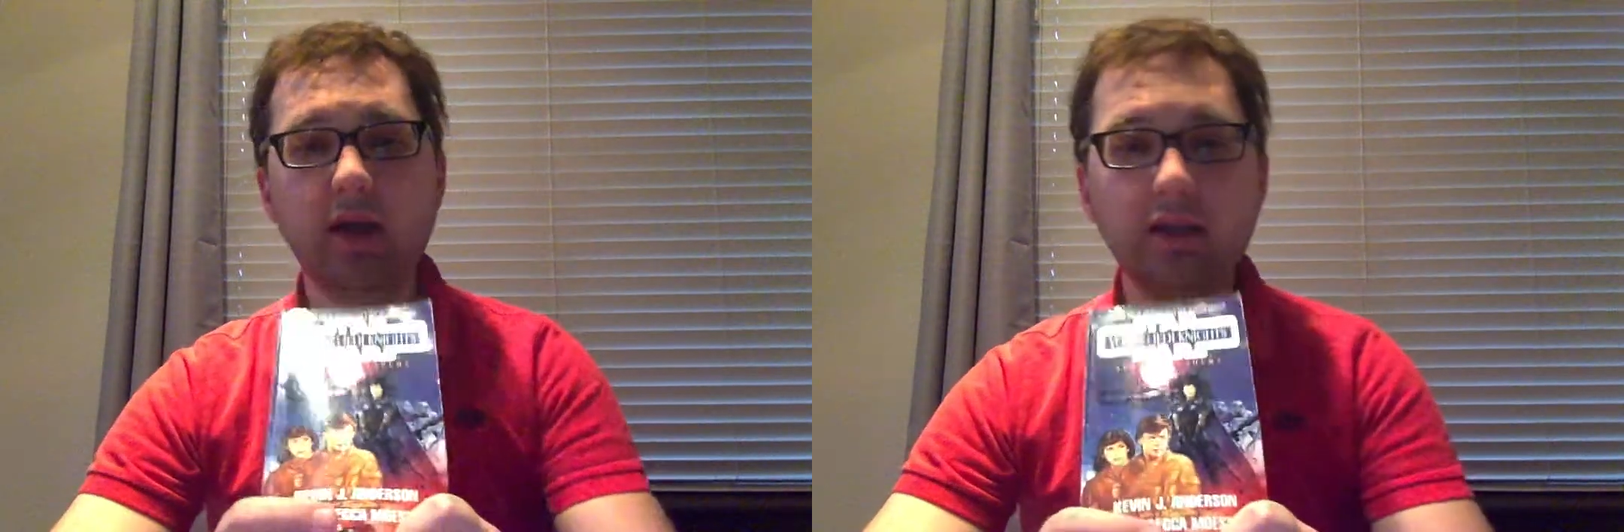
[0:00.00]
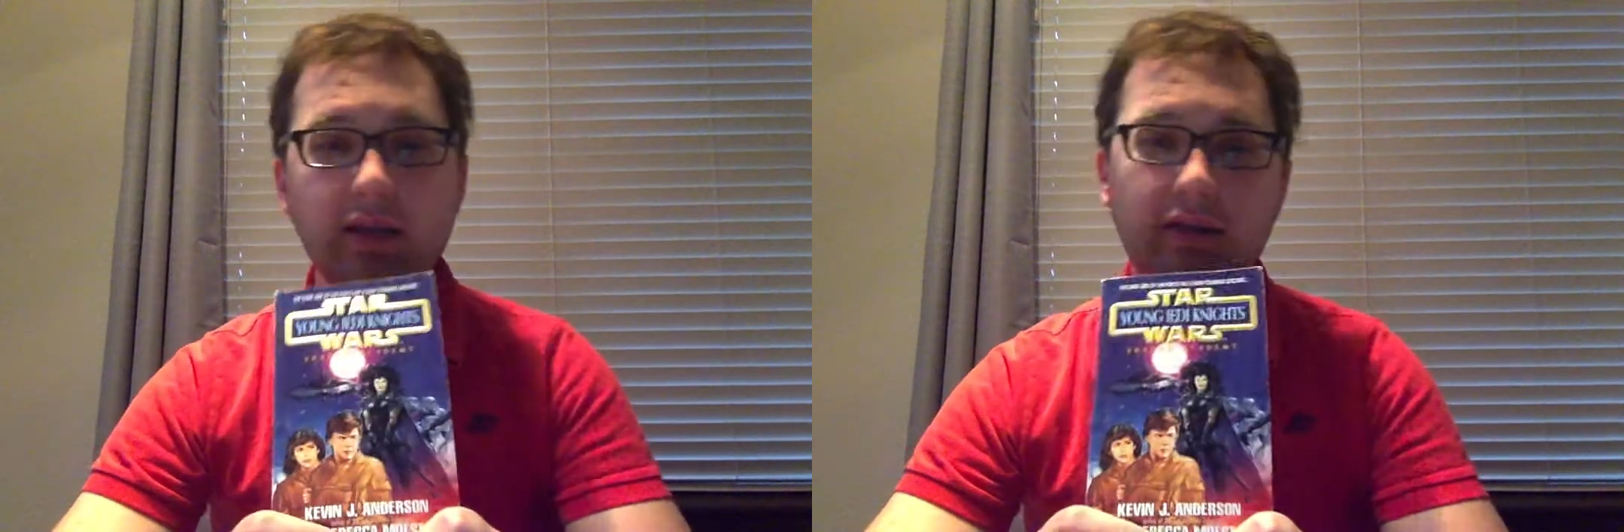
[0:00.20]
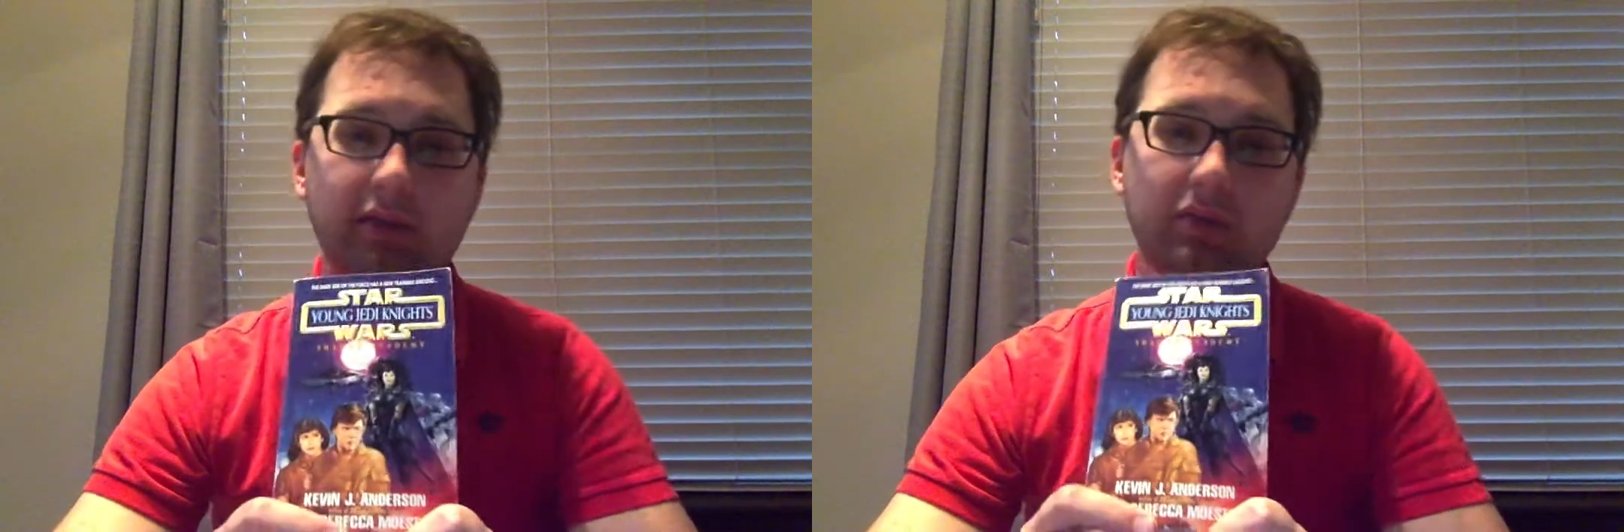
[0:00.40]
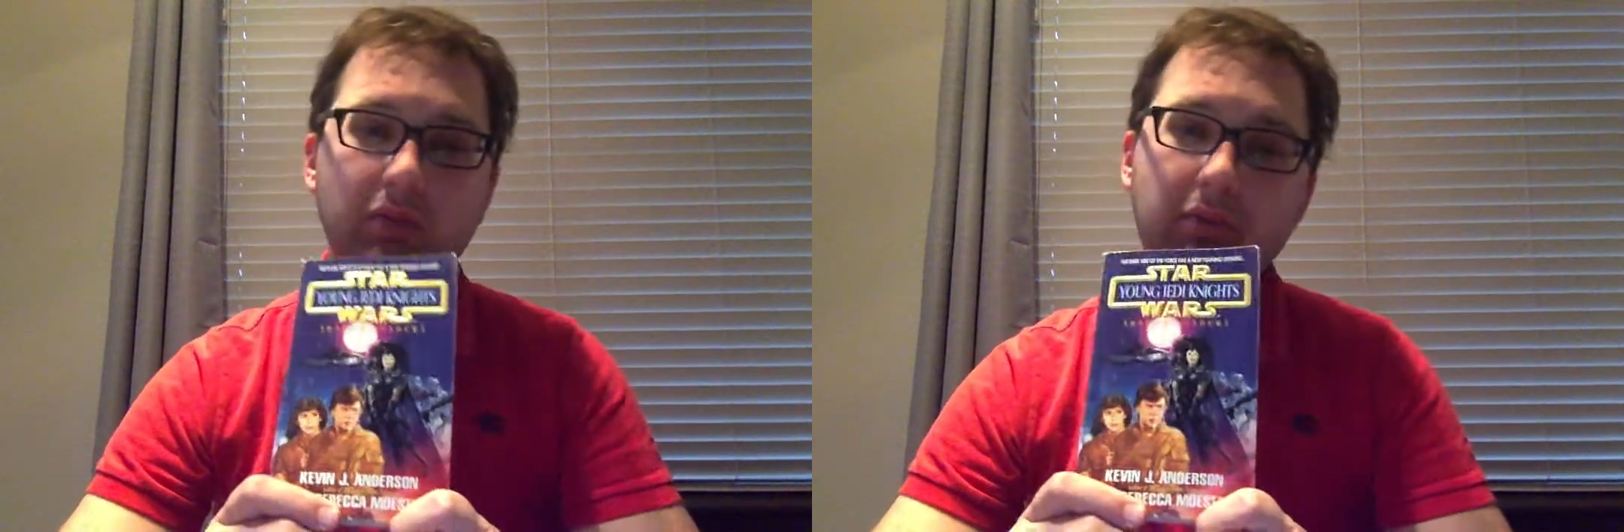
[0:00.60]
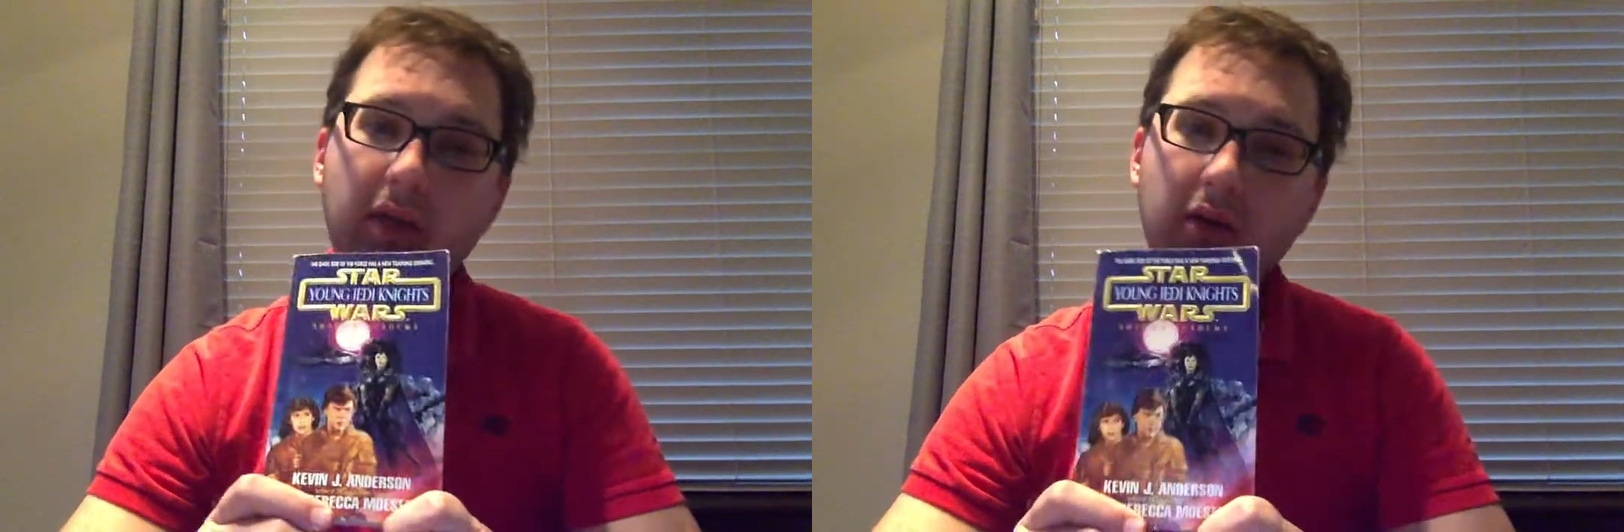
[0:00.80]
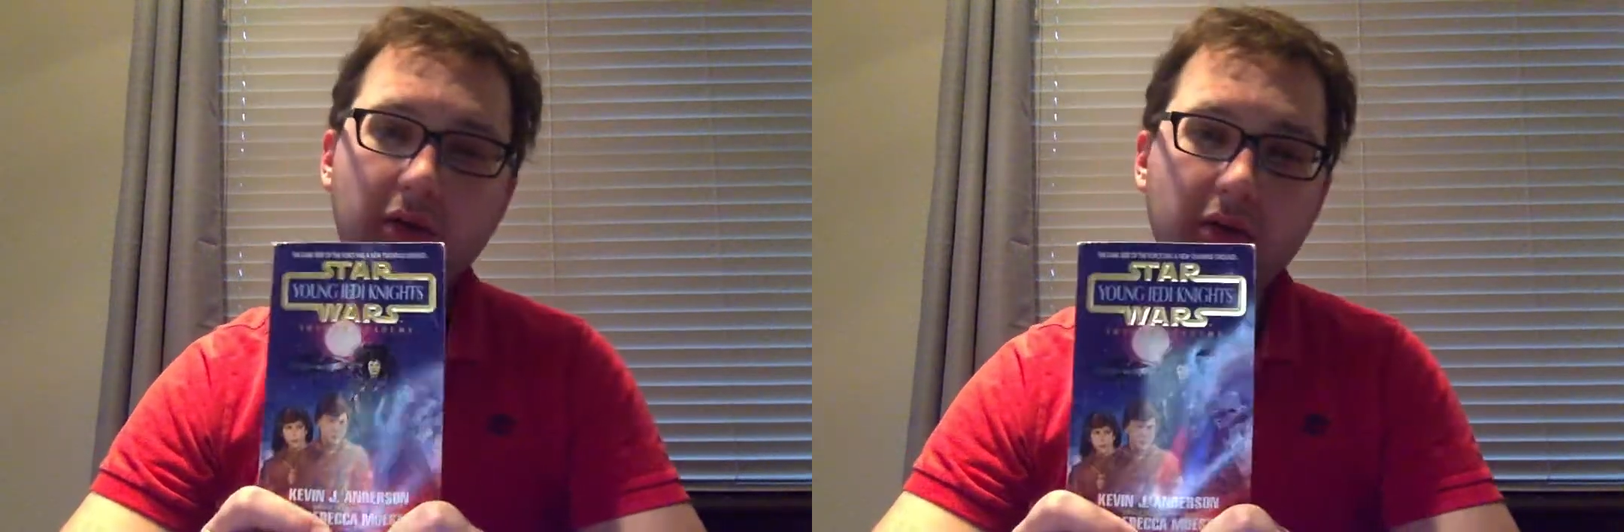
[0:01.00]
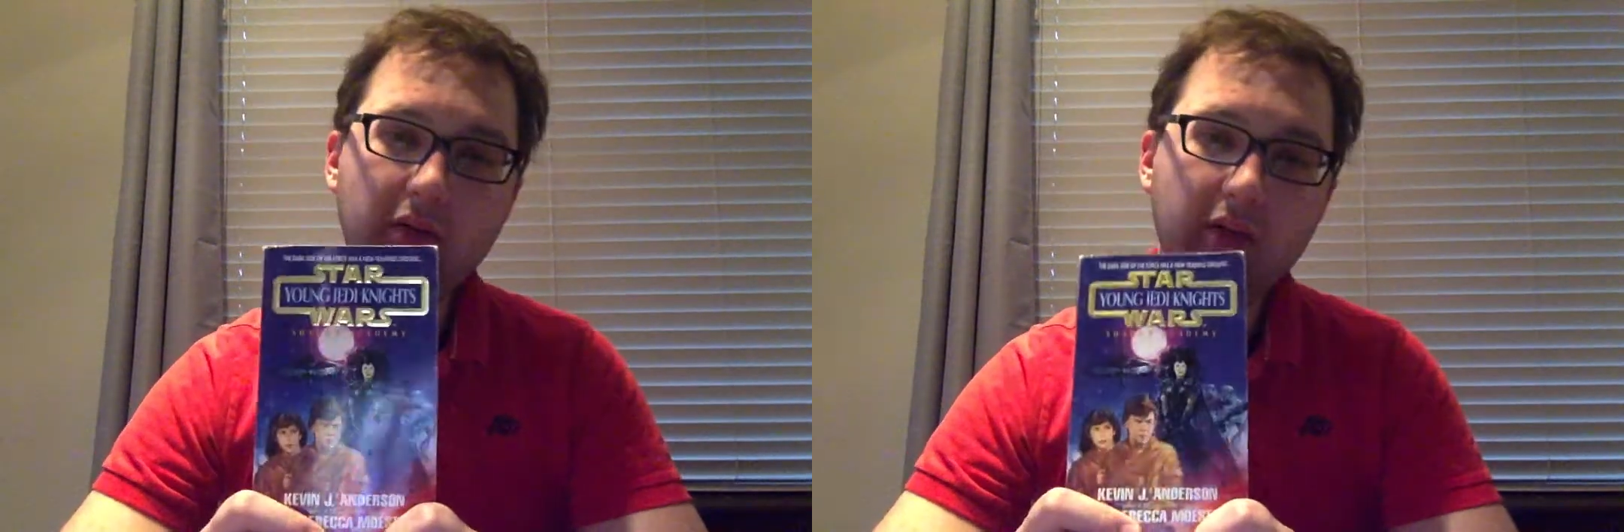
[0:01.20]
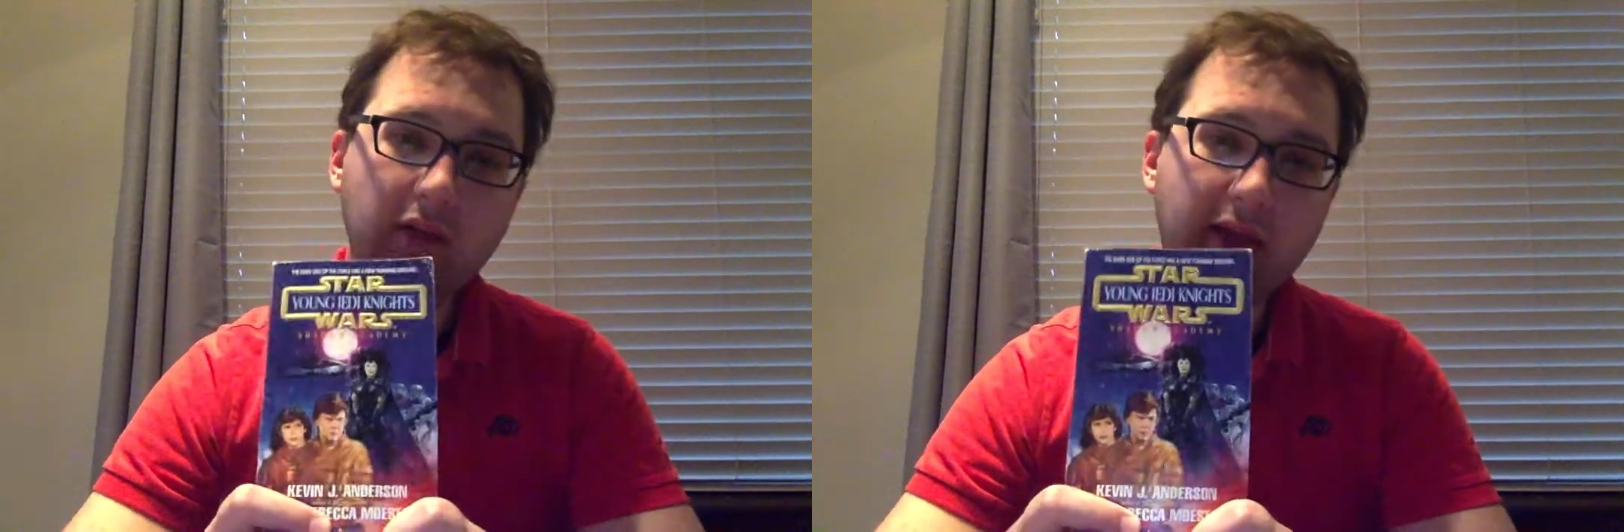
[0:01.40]
I liked this one better
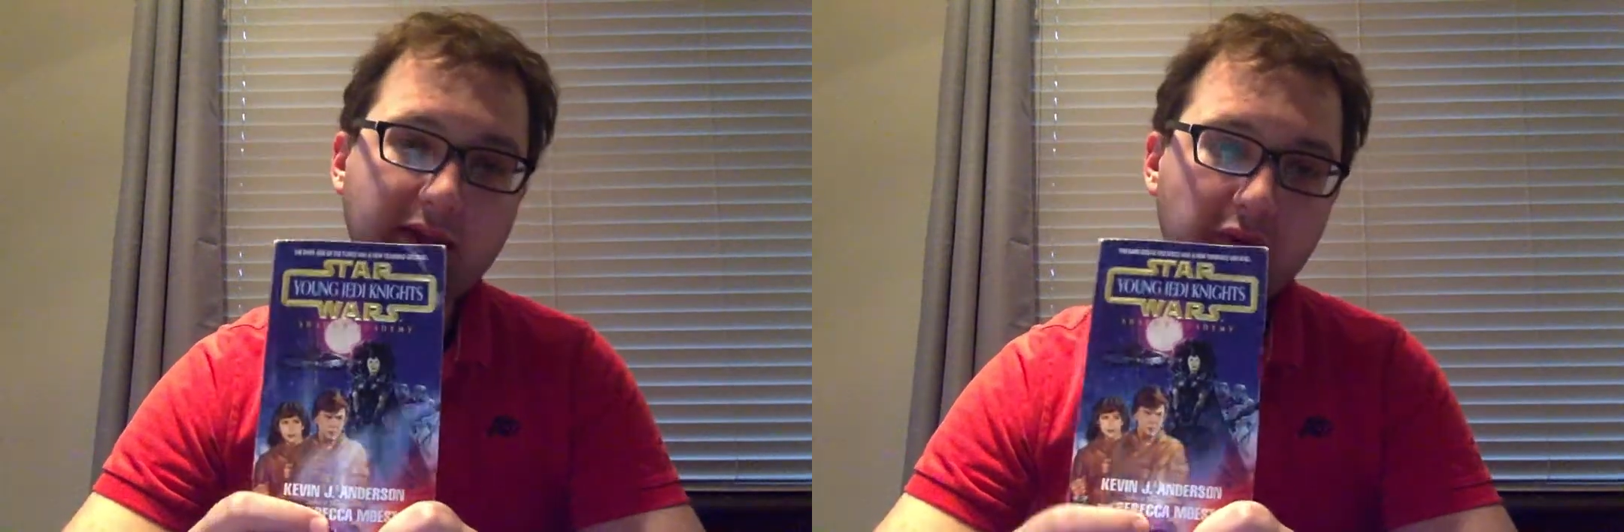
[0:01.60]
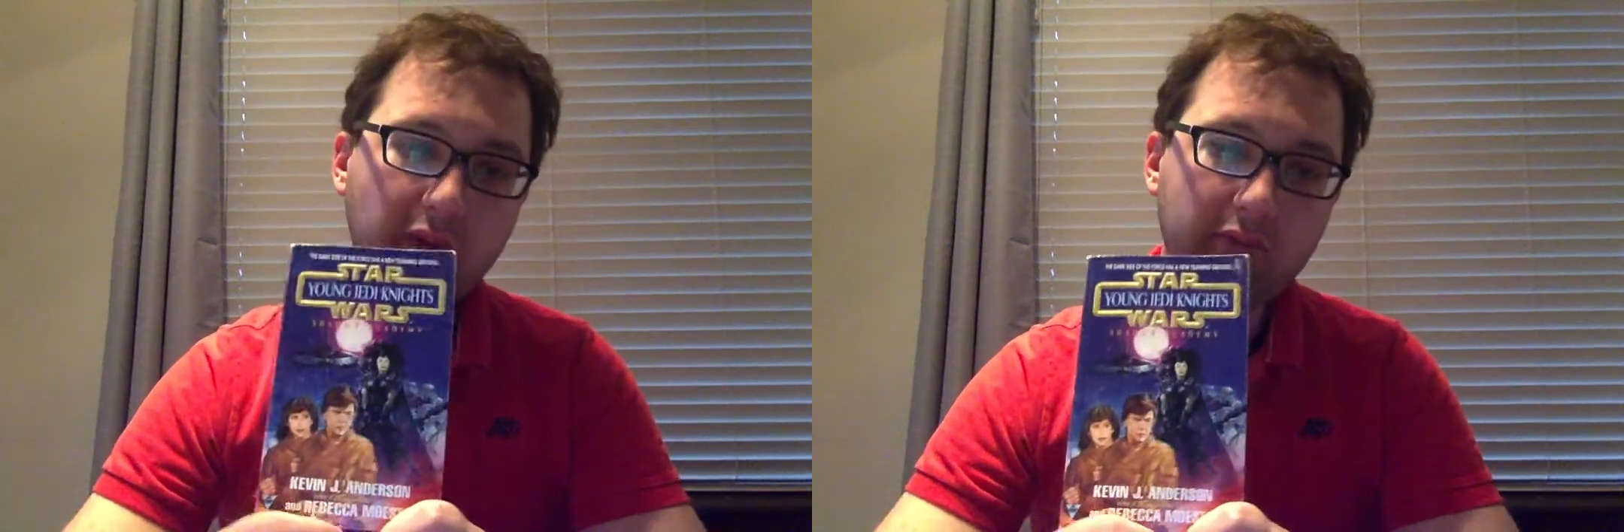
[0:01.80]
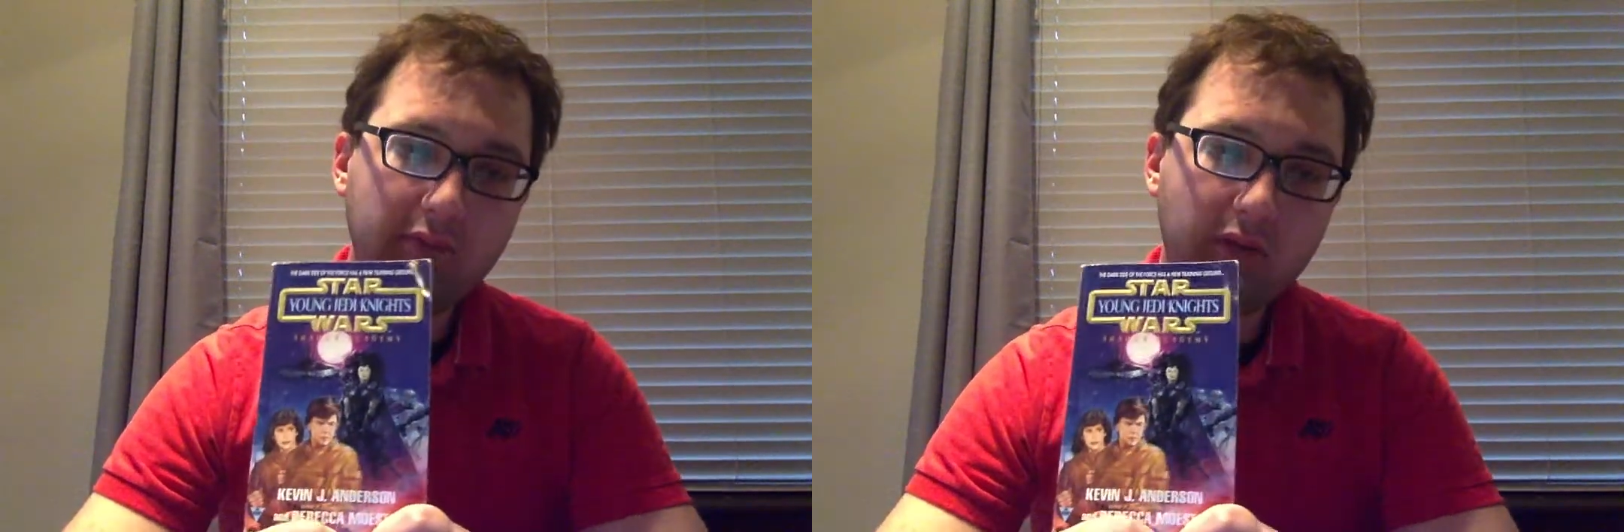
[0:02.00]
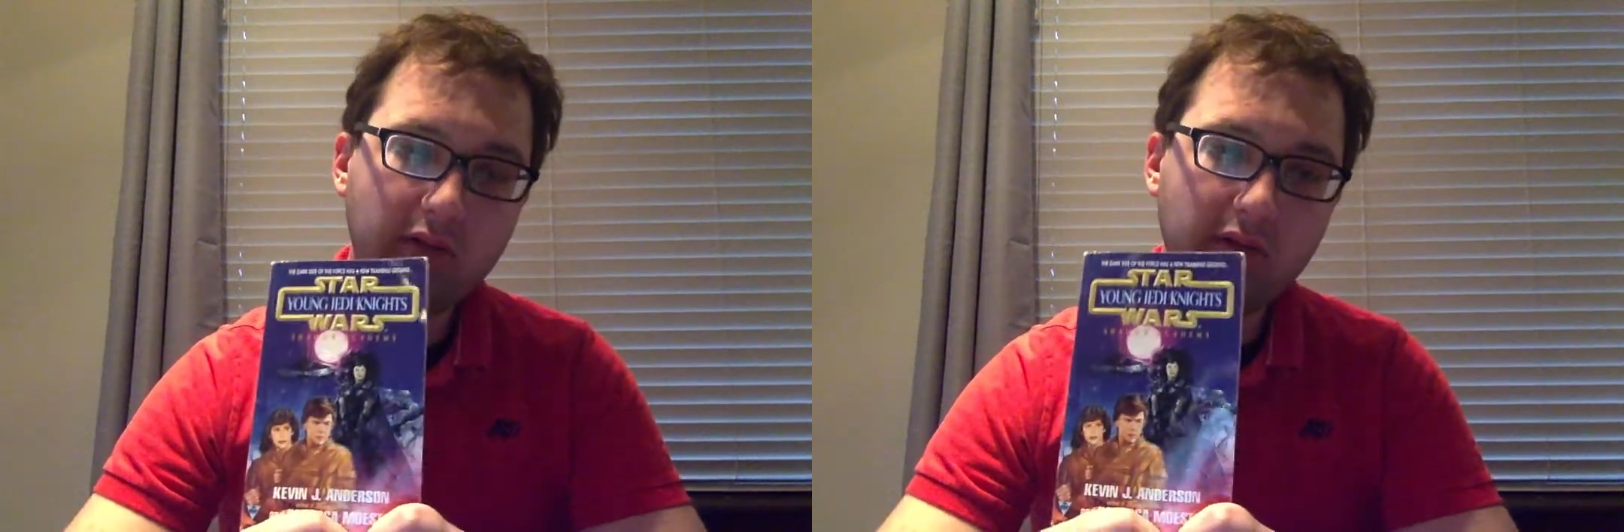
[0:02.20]
than the last one, better